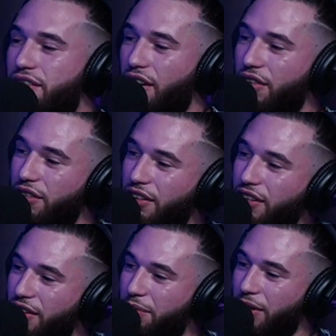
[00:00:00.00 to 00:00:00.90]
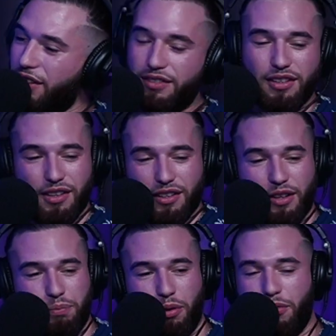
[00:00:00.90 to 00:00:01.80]
So please
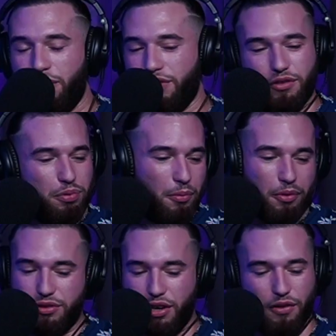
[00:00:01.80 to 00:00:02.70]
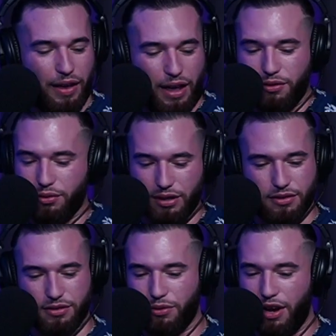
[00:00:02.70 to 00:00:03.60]
promote promote yourself.
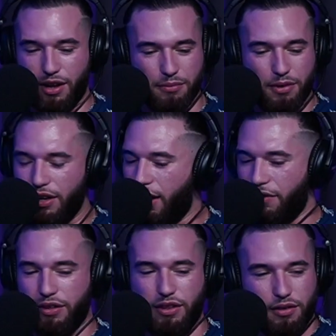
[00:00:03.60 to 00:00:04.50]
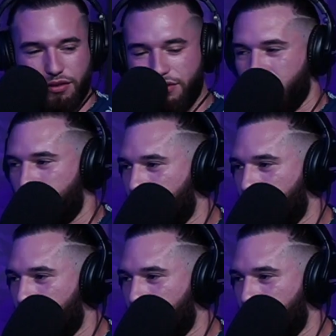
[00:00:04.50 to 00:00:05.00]
Handles, Instagram, everything.